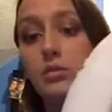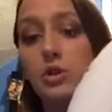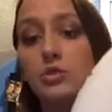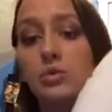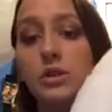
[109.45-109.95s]

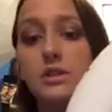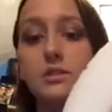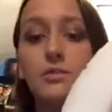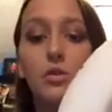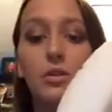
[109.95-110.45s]
which was
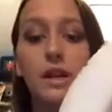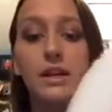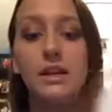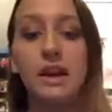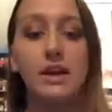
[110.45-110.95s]

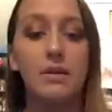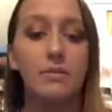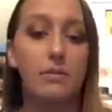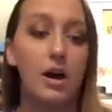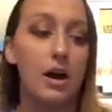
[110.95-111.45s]

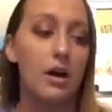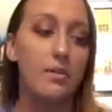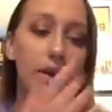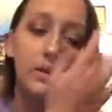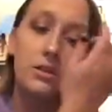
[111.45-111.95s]
$4.99 at
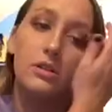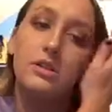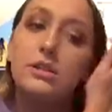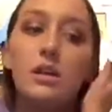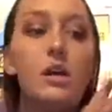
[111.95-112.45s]
Michael's.